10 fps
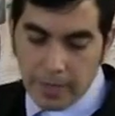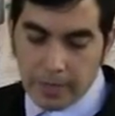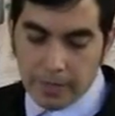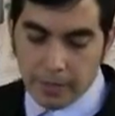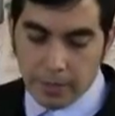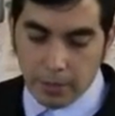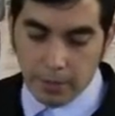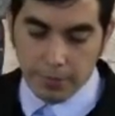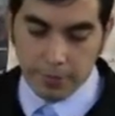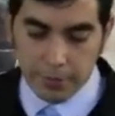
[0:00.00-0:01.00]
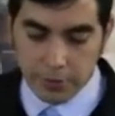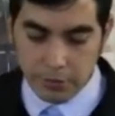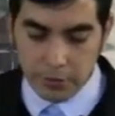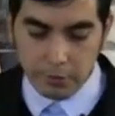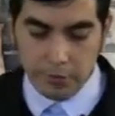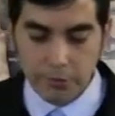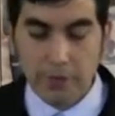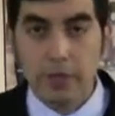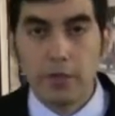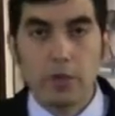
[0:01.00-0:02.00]
and ending of the vision, which
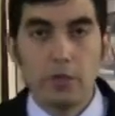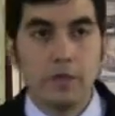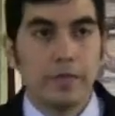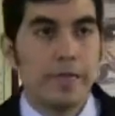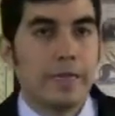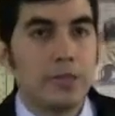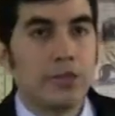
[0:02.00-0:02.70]
they call a